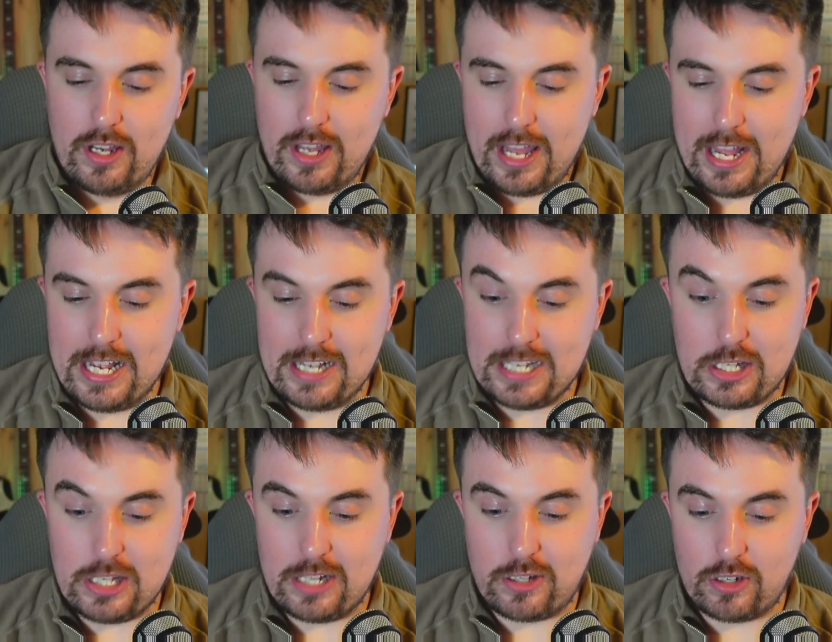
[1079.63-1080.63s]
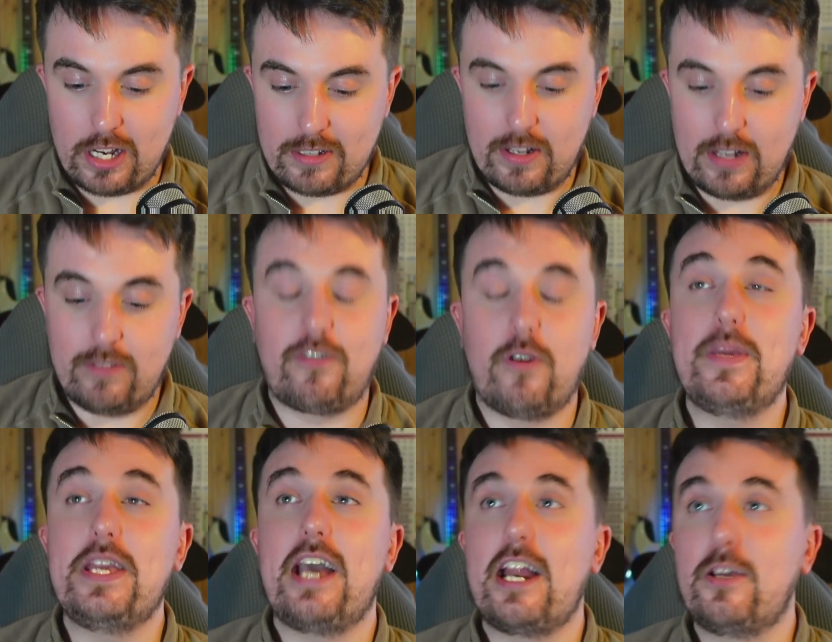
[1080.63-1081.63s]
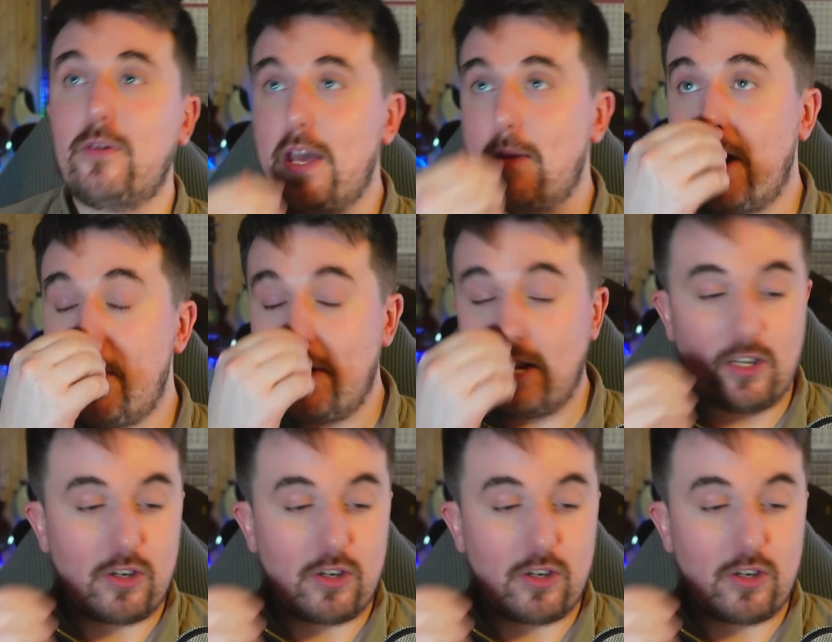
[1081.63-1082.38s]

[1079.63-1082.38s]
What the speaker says: it is. For me anyway. In my opinion, there's a